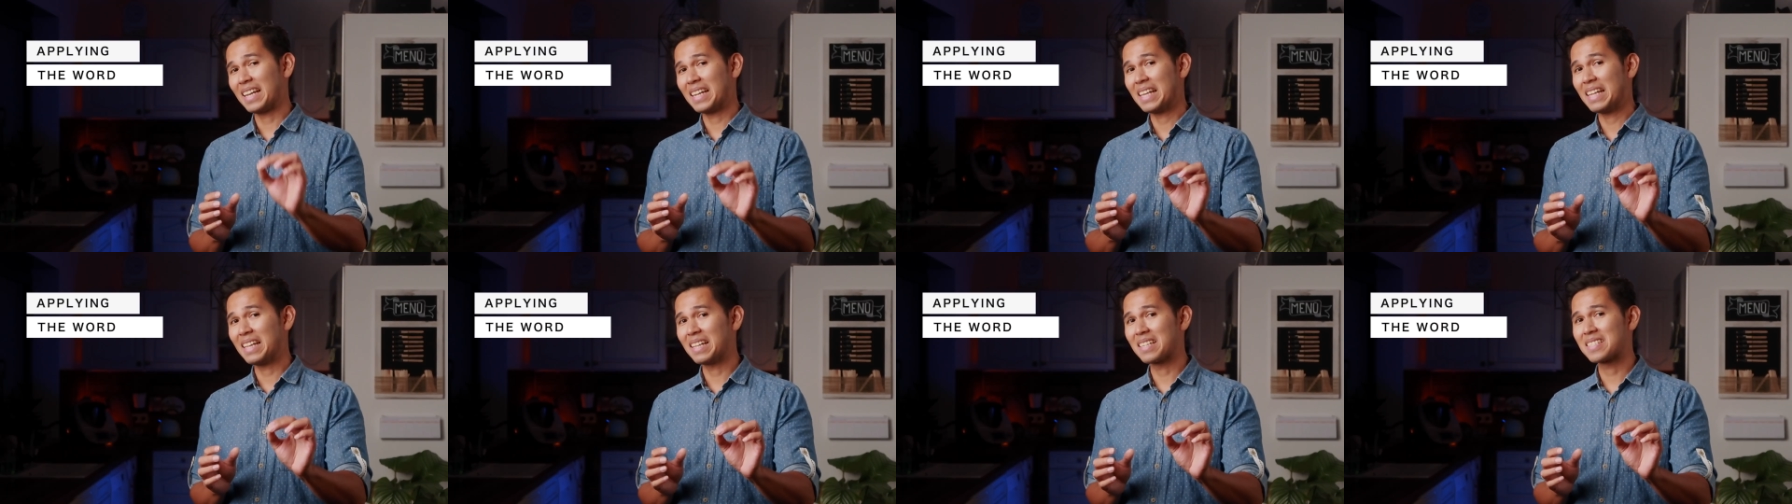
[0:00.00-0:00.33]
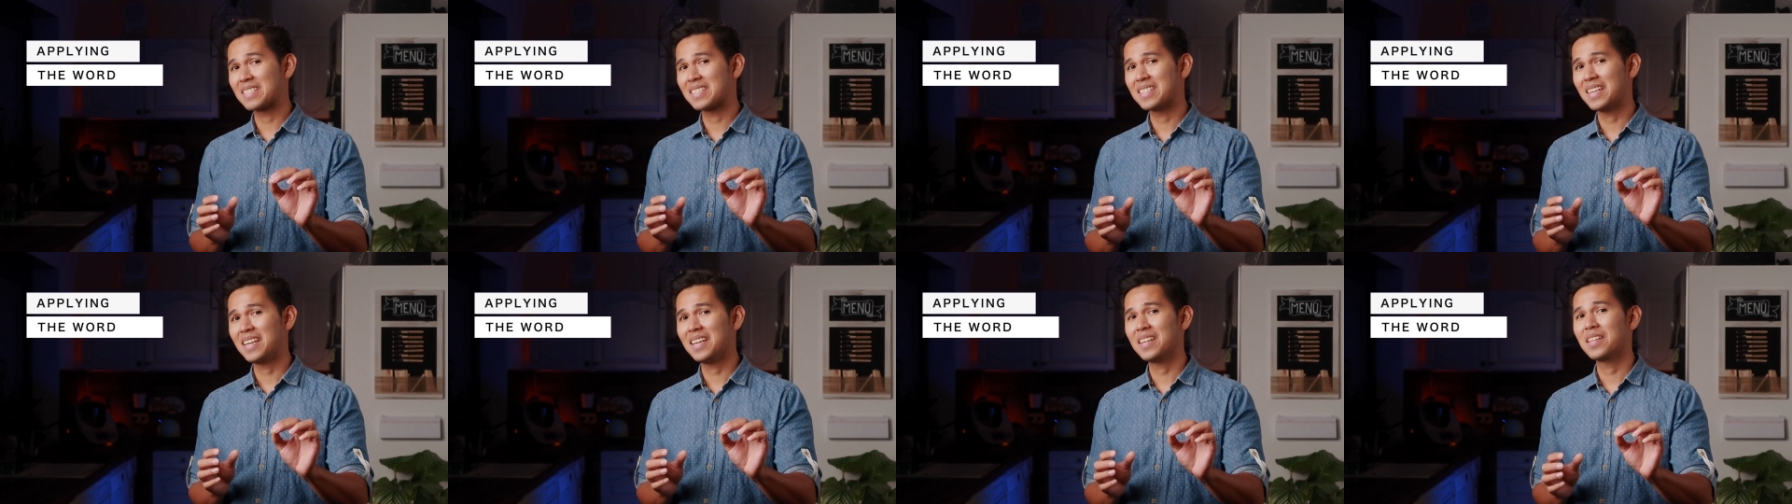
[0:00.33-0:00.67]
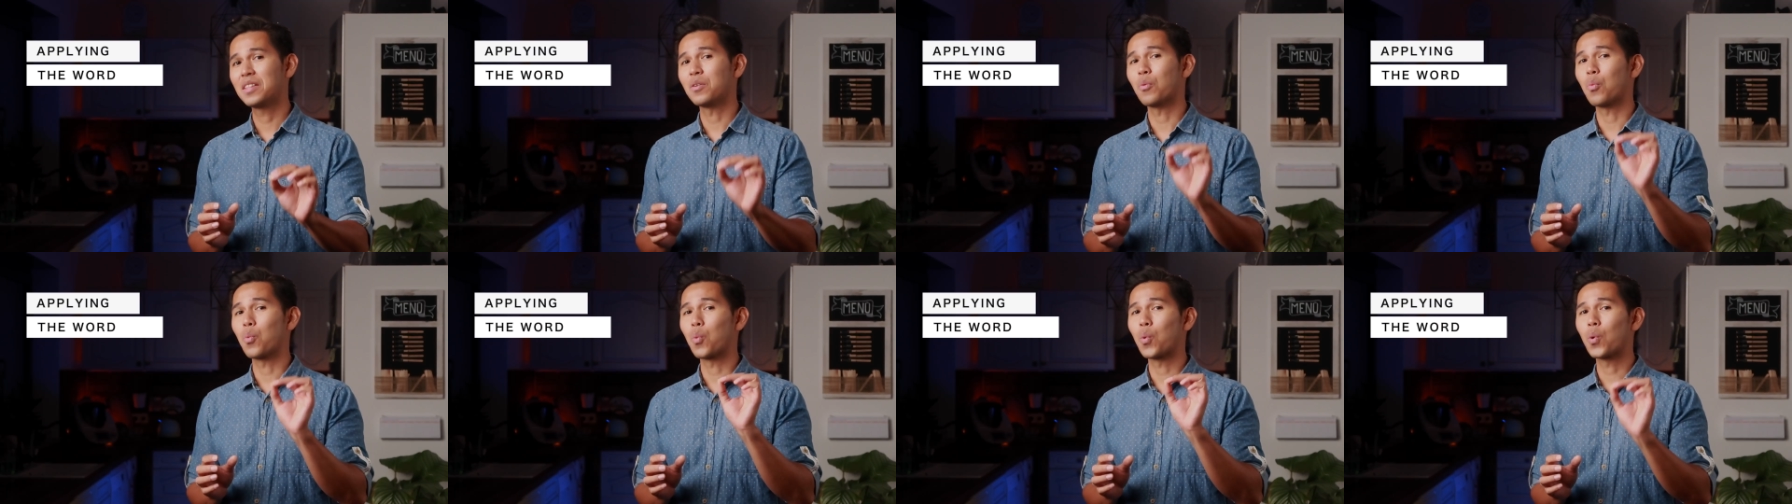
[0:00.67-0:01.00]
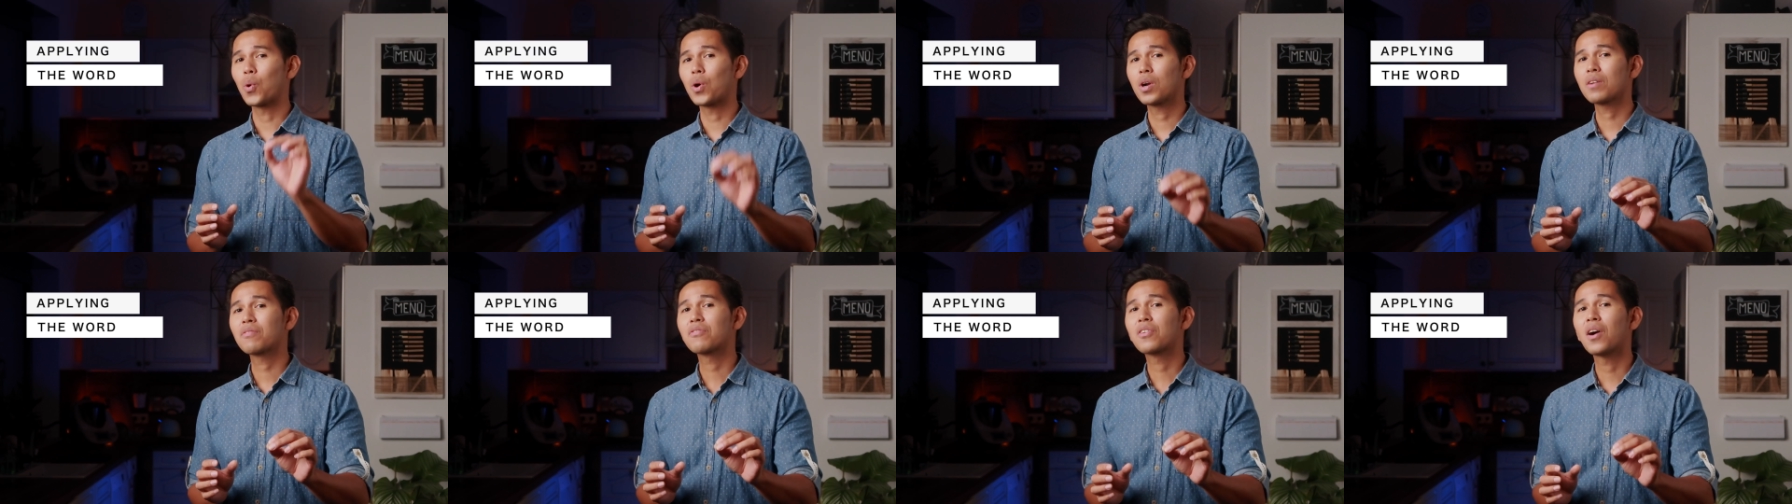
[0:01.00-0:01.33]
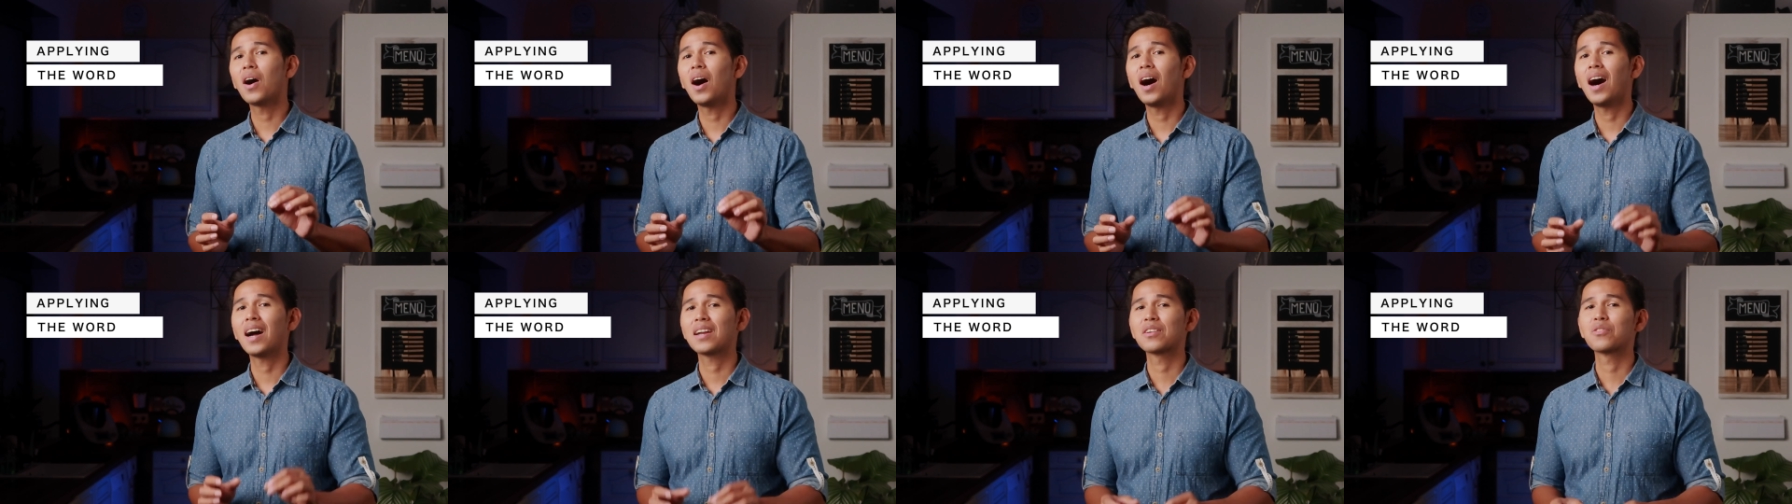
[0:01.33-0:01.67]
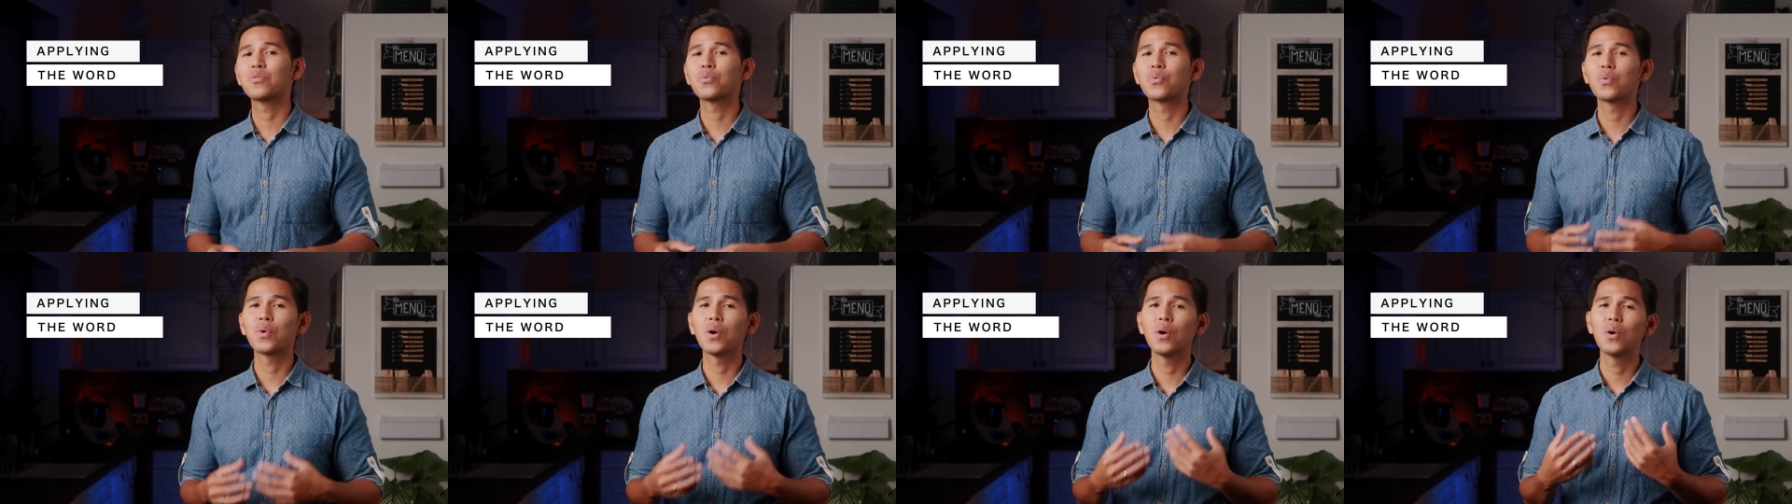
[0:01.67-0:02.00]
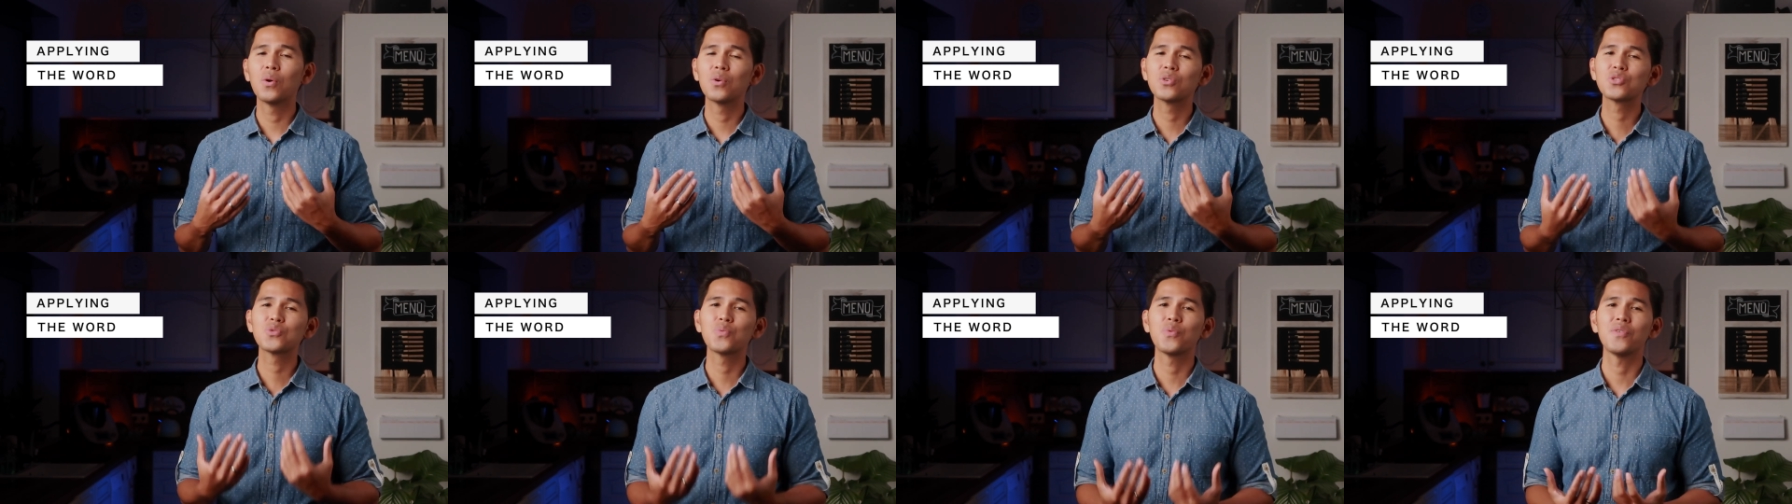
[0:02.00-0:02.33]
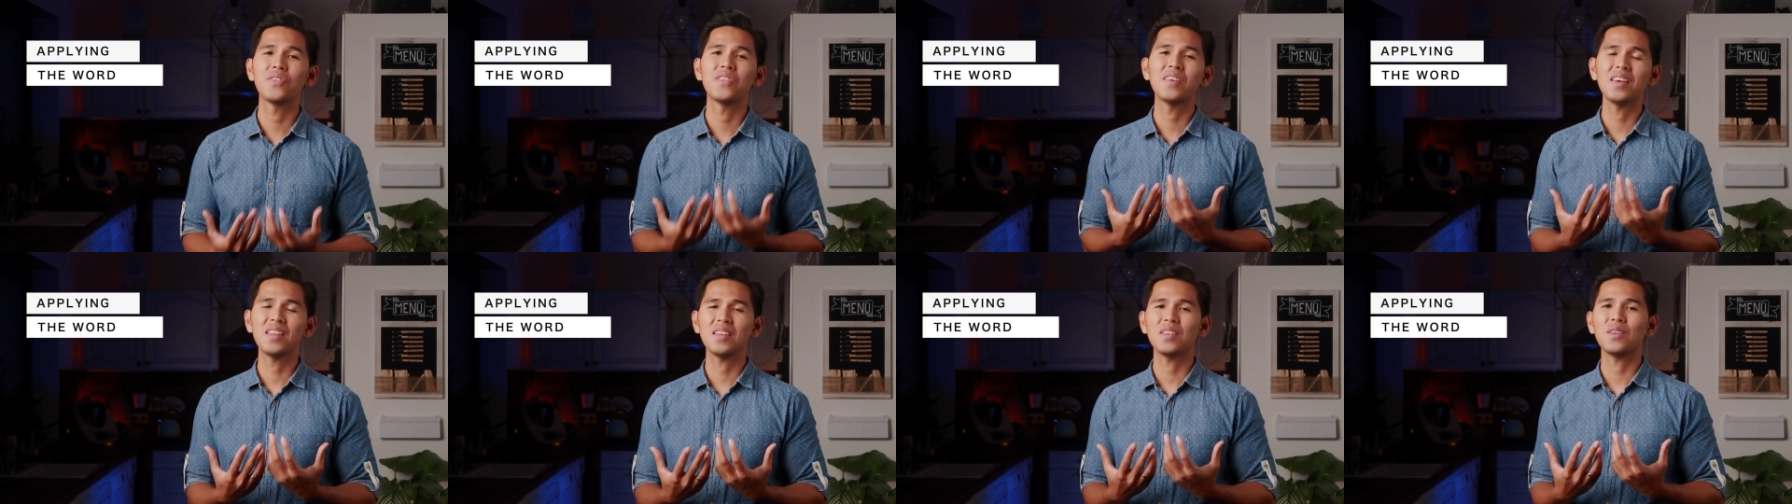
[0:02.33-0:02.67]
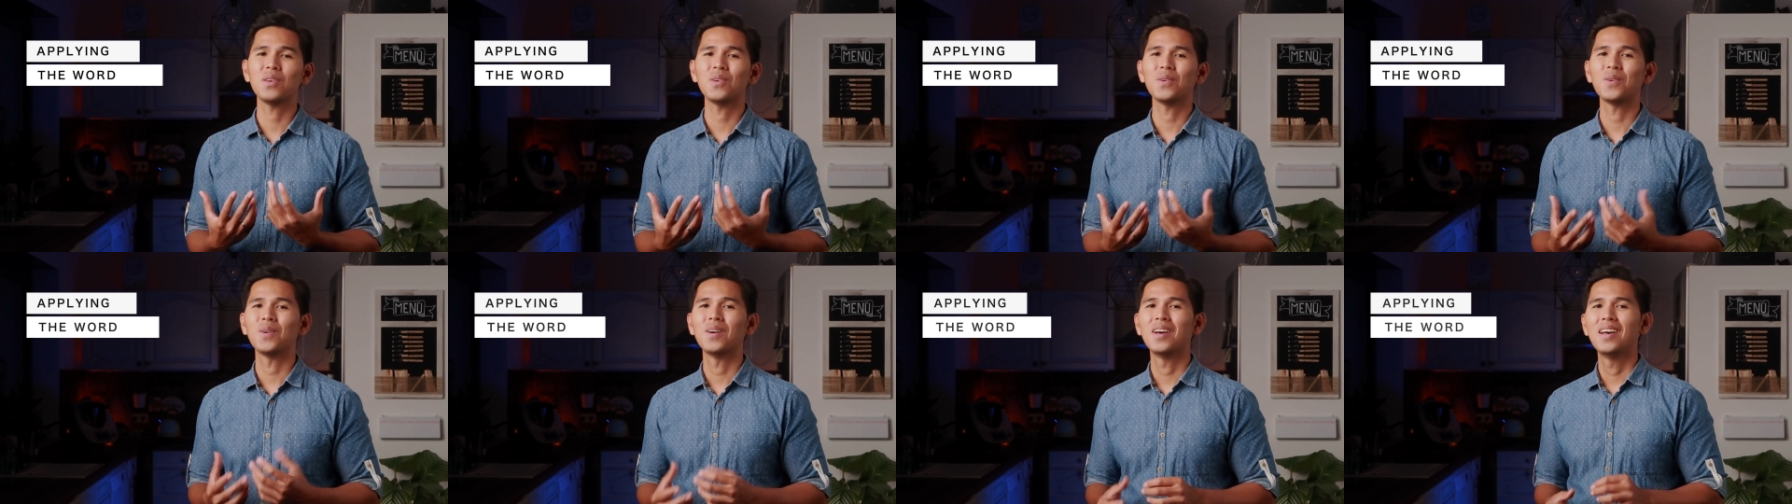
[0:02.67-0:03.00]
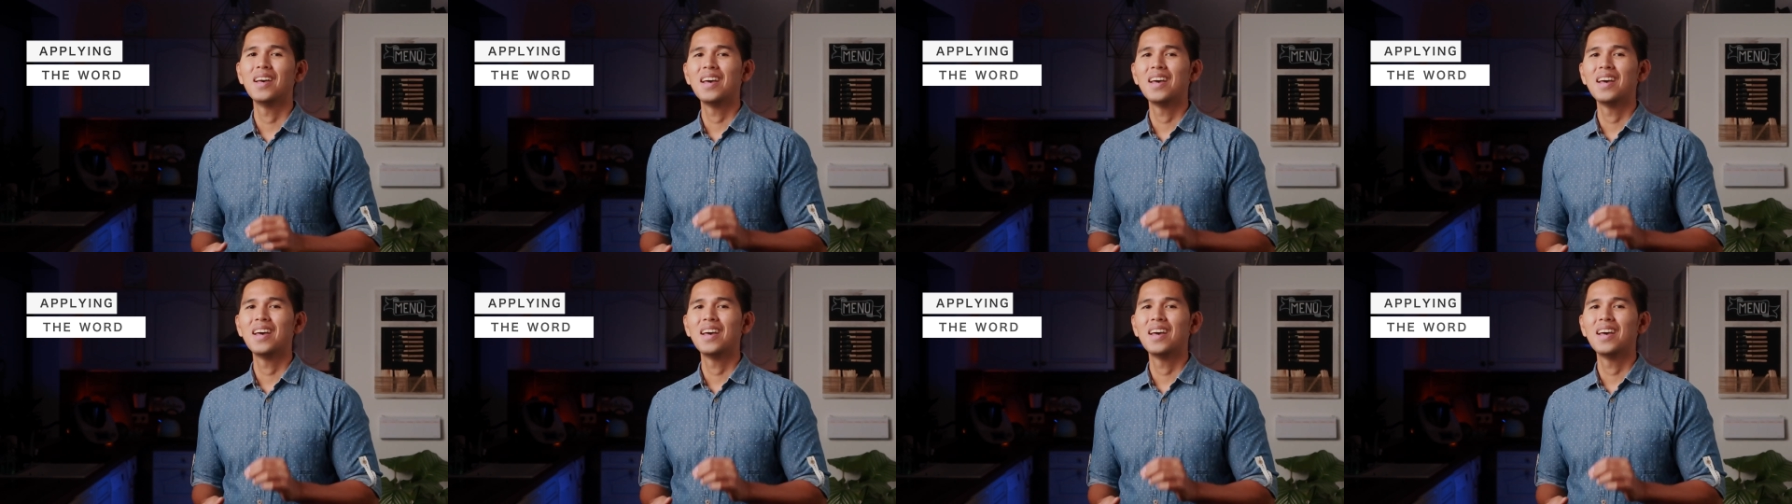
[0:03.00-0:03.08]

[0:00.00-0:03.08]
a little seed, the Word of God grows within you.